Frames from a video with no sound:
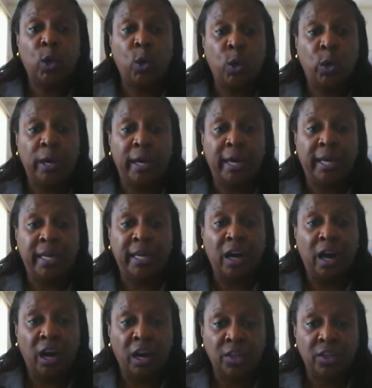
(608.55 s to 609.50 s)
or any
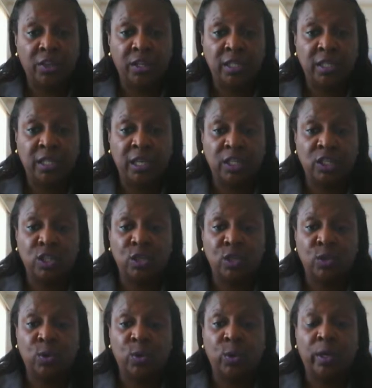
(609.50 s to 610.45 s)
other essential
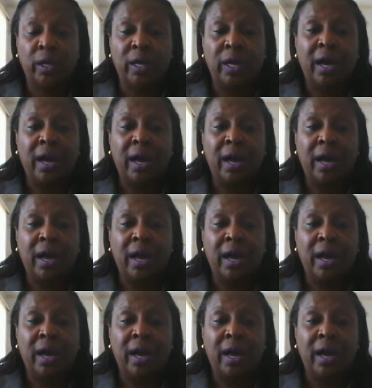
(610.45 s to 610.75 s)
oil.